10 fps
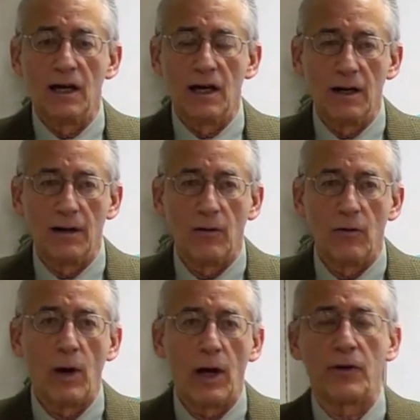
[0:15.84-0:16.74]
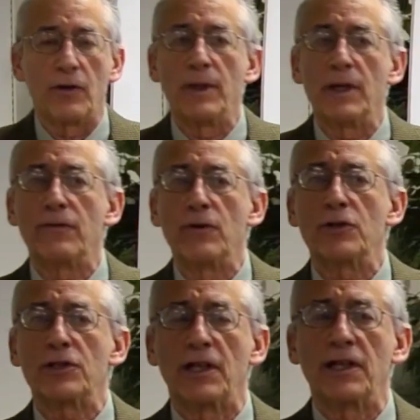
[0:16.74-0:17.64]
Uh, while there have been a few
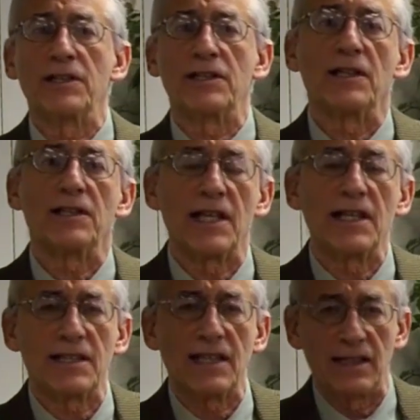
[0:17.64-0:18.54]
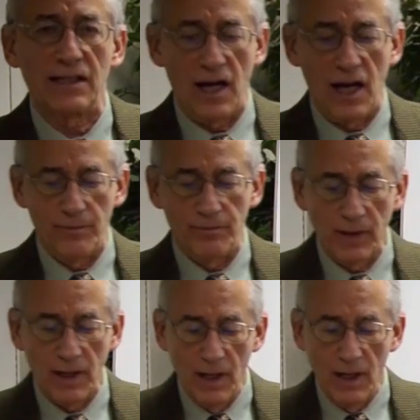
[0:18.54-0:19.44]
studies since that time,
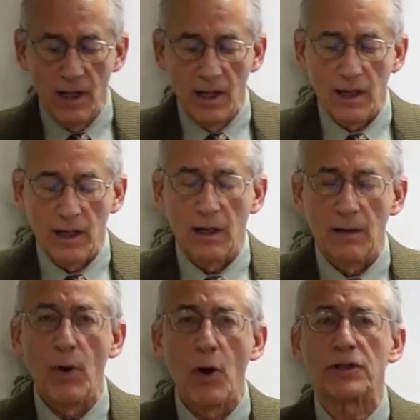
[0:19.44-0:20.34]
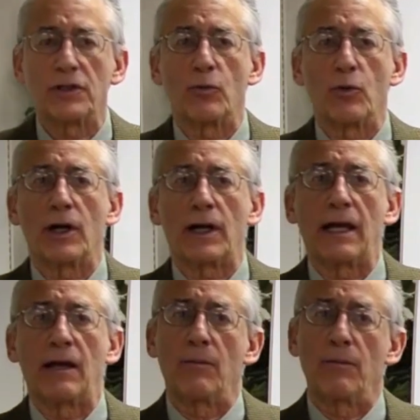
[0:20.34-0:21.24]
uh, most of the work
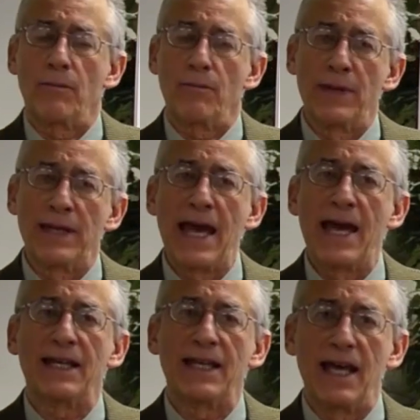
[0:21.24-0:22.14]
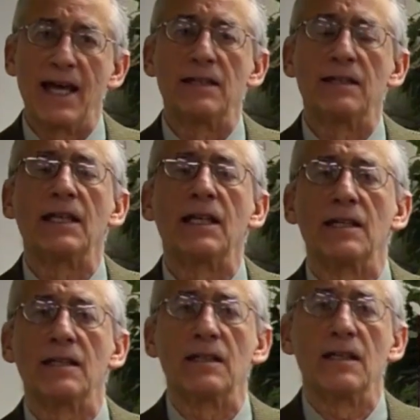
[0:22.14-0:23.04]
began again
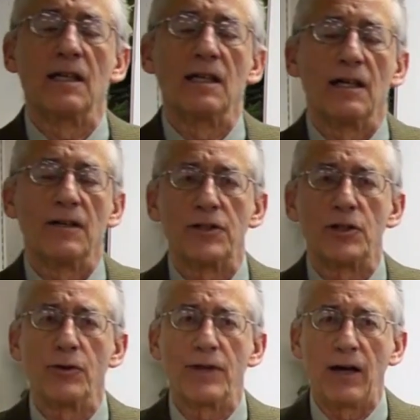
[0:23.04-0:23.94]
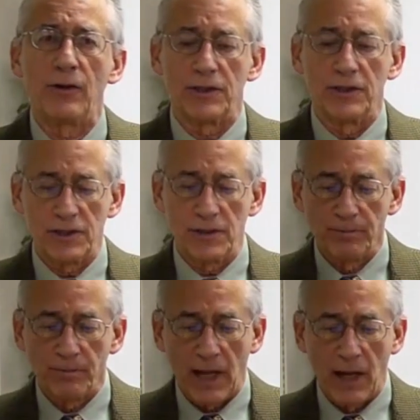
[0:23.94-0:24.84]
in the 2000s,
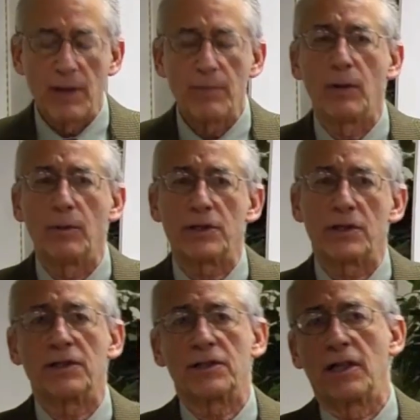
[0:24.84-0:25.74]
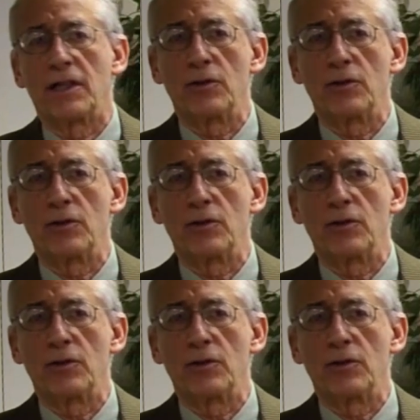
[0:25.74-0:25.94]
and we published a study in